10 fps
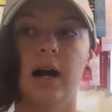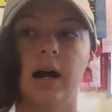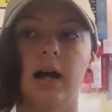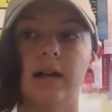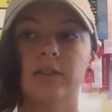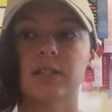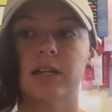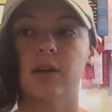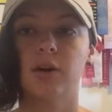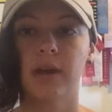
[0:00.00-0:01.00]
And I was
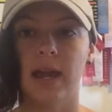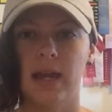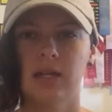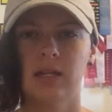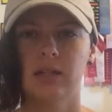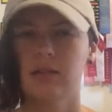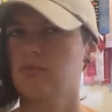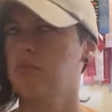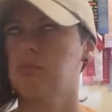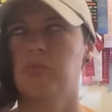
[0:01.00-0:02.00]
like, okay.
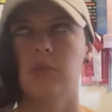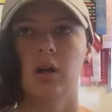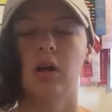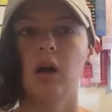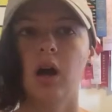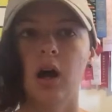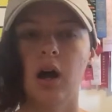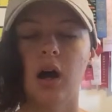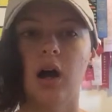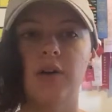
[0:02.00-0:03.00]

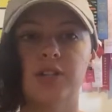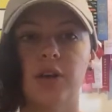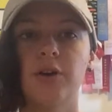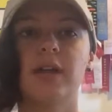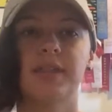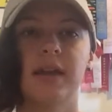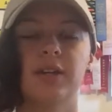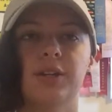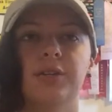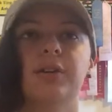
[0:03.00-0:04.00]
Okay,
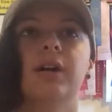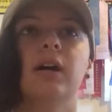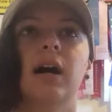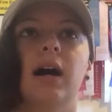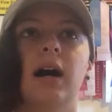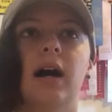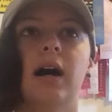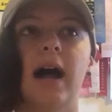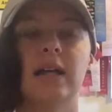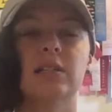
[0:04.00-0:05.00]
thank you.
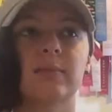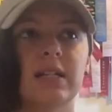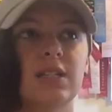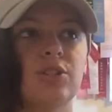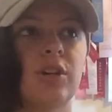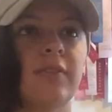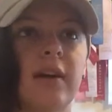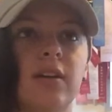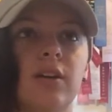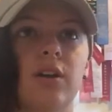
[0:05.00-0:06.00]
Ask my teacher if
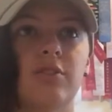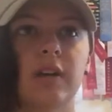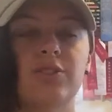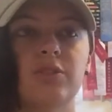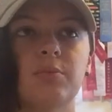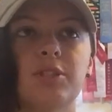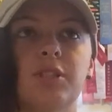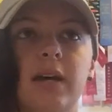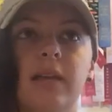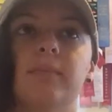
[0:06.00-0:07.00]
I could go to the restroom. She
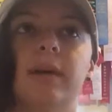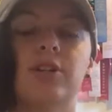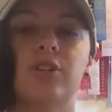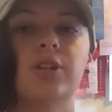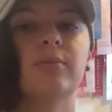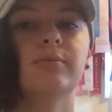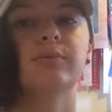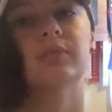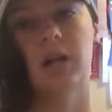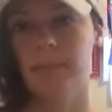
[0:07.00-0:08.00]
said, make sure you
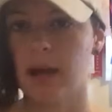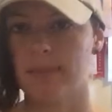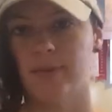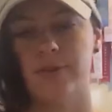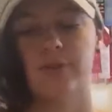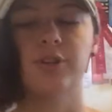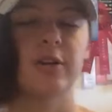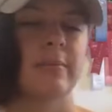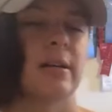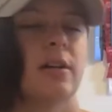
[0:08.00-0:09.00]
come back before the
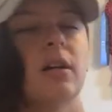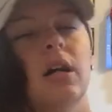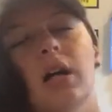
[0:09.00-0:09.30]
tardy bell.